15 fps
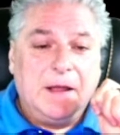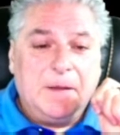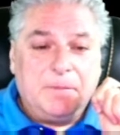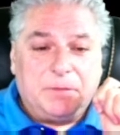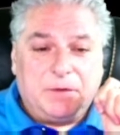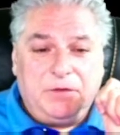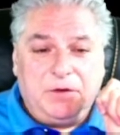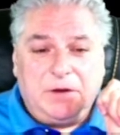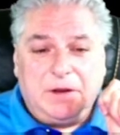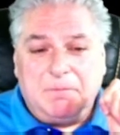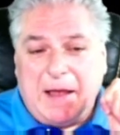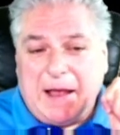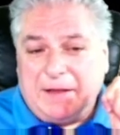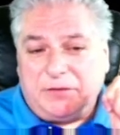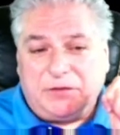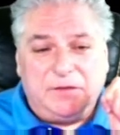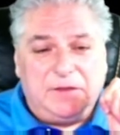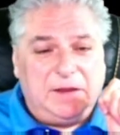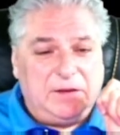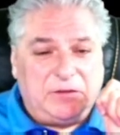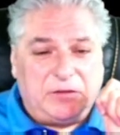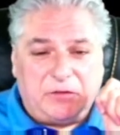if you can master
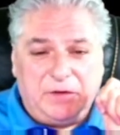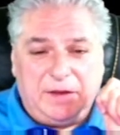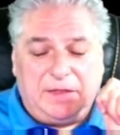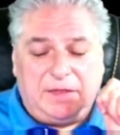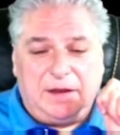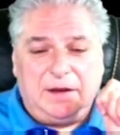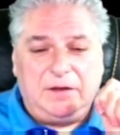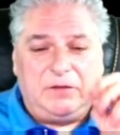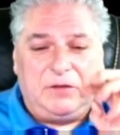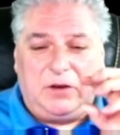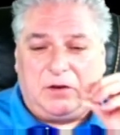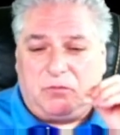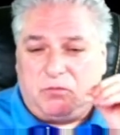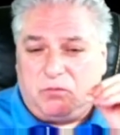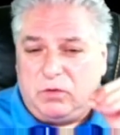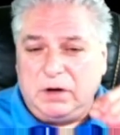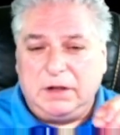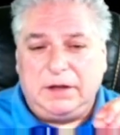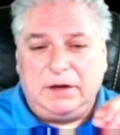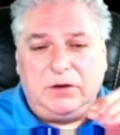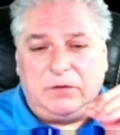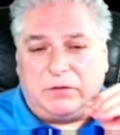these three things, you could
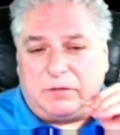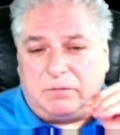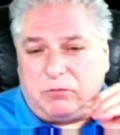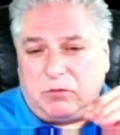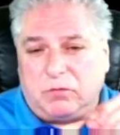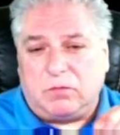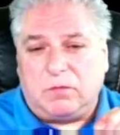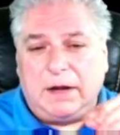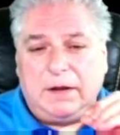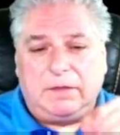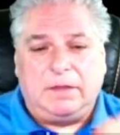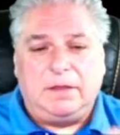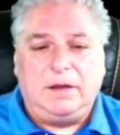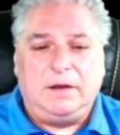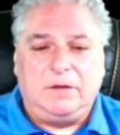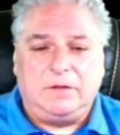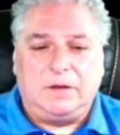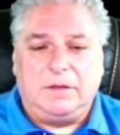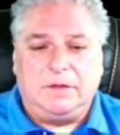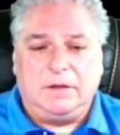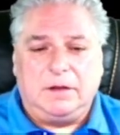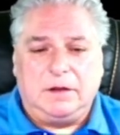really do some great things
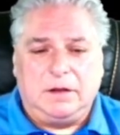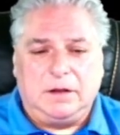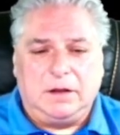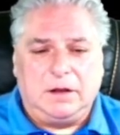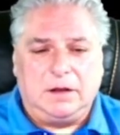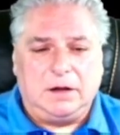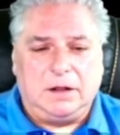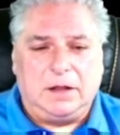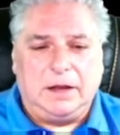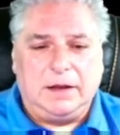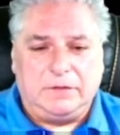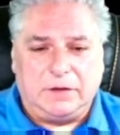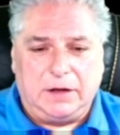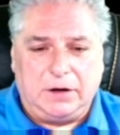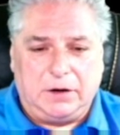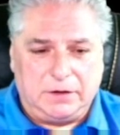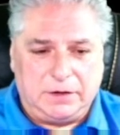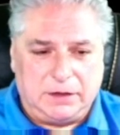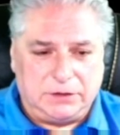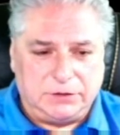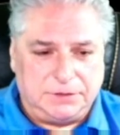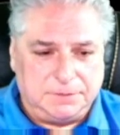on a client-side
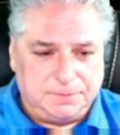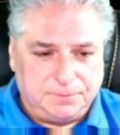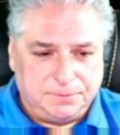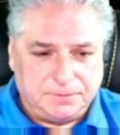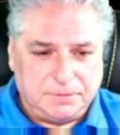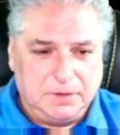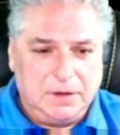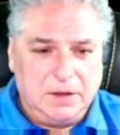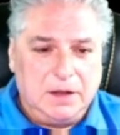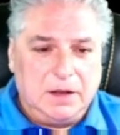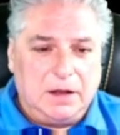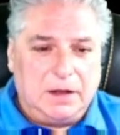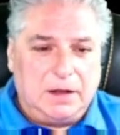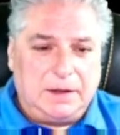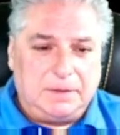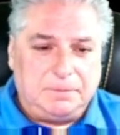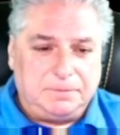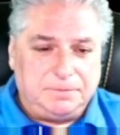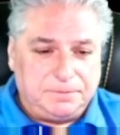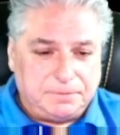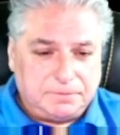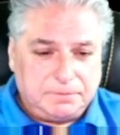architecture. Um,
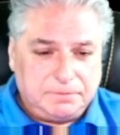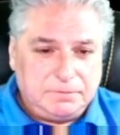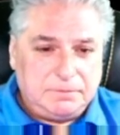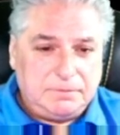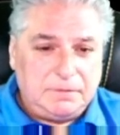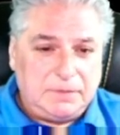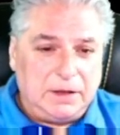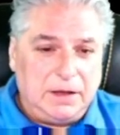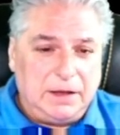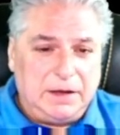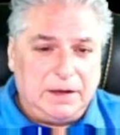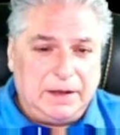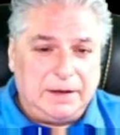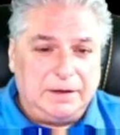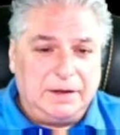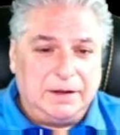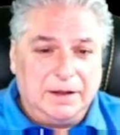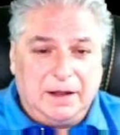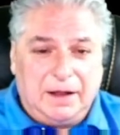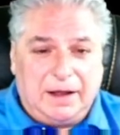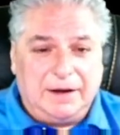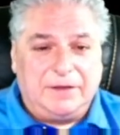and
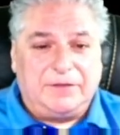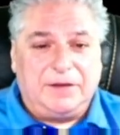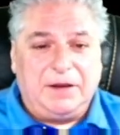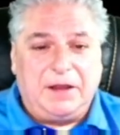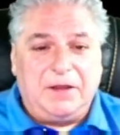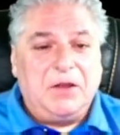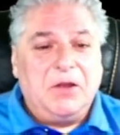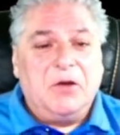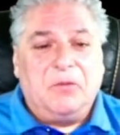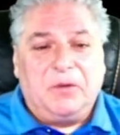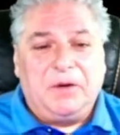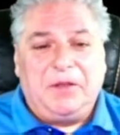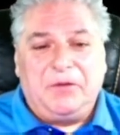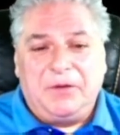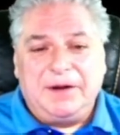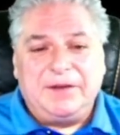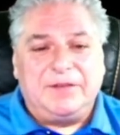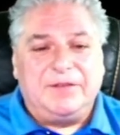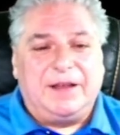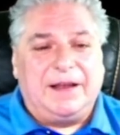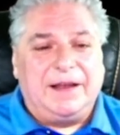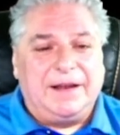honestly, one of the
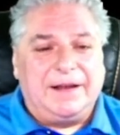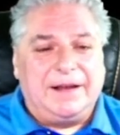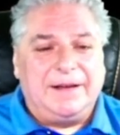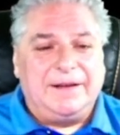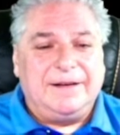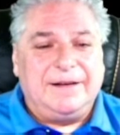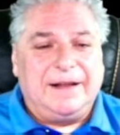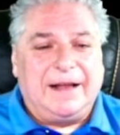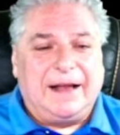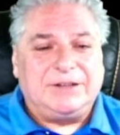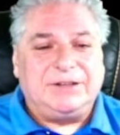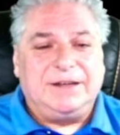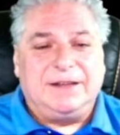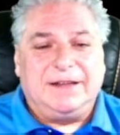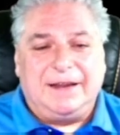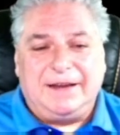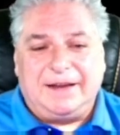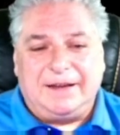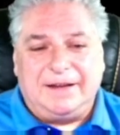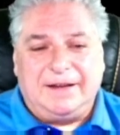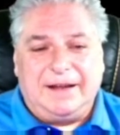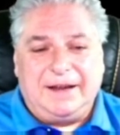reasons I actually
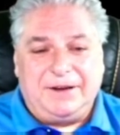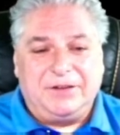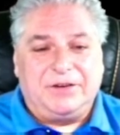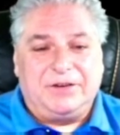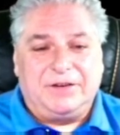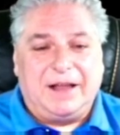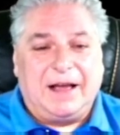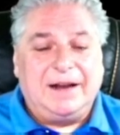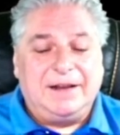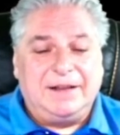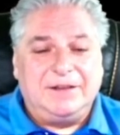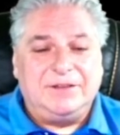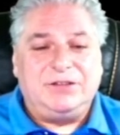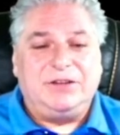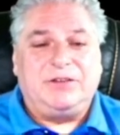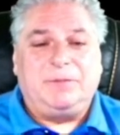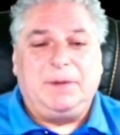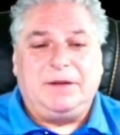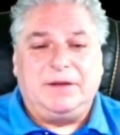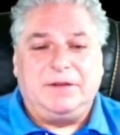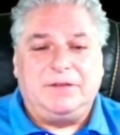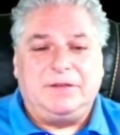like Angular a lot is just
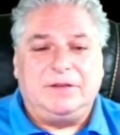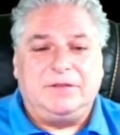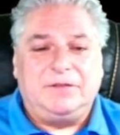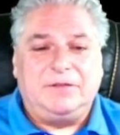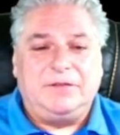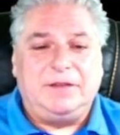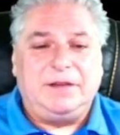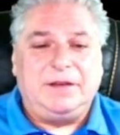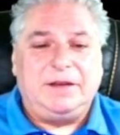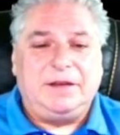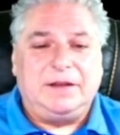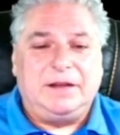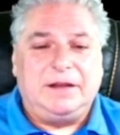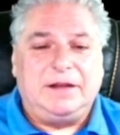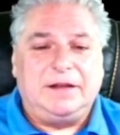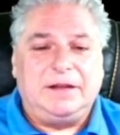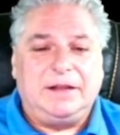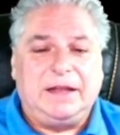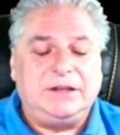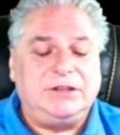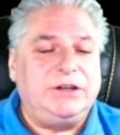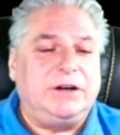because of the
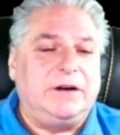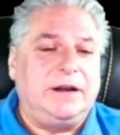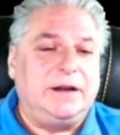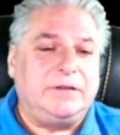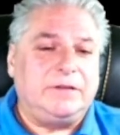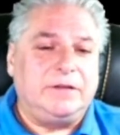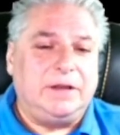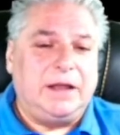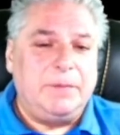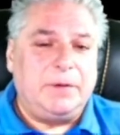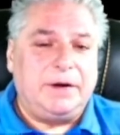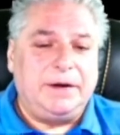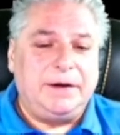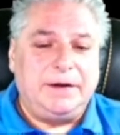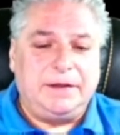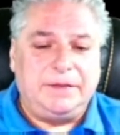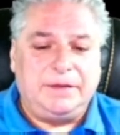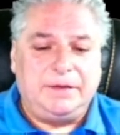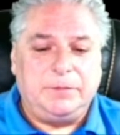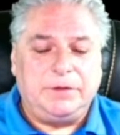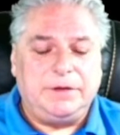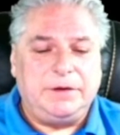NGRX library and
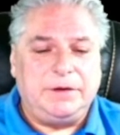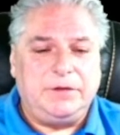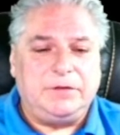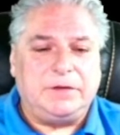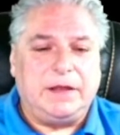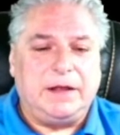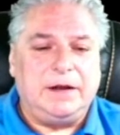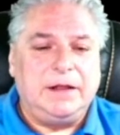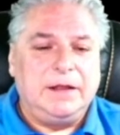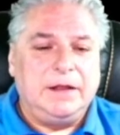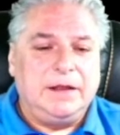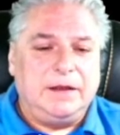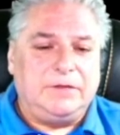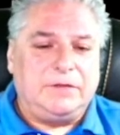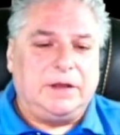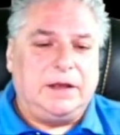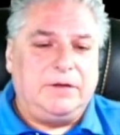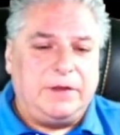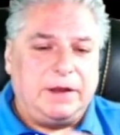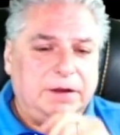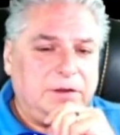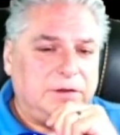the ability to use that inside
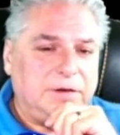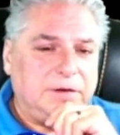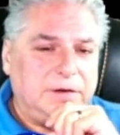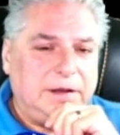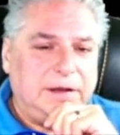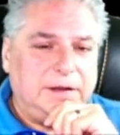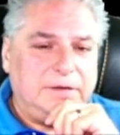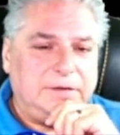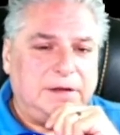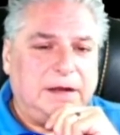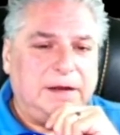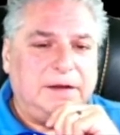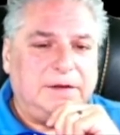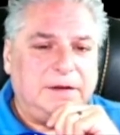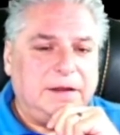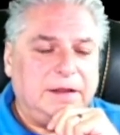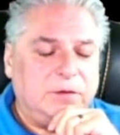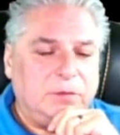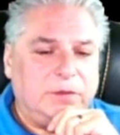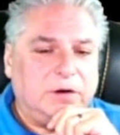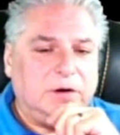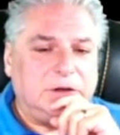of Angular and tying it
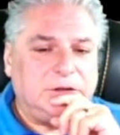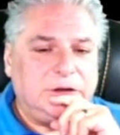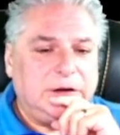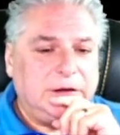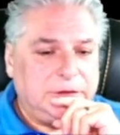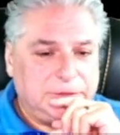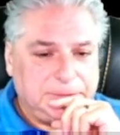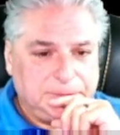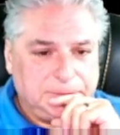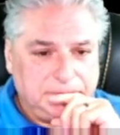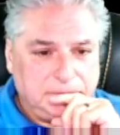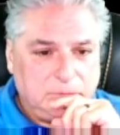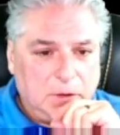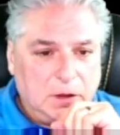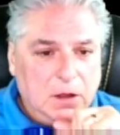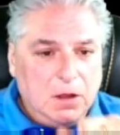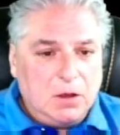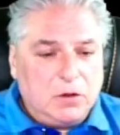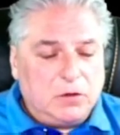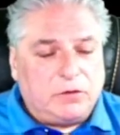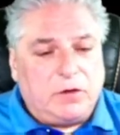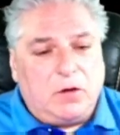together with RxJS.
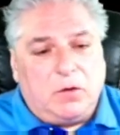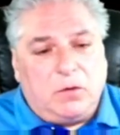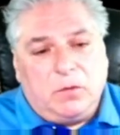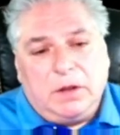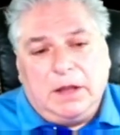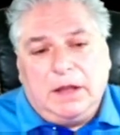So